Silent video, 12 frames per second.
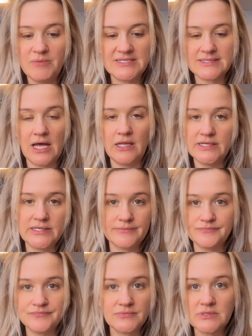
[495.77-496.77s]
be
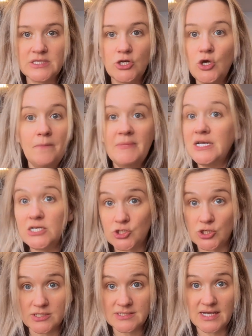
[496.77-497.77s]
selling little
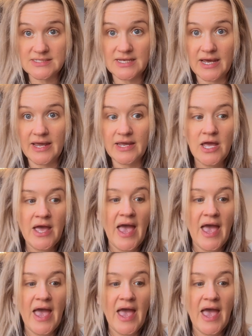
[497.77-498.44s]
miniatures that day,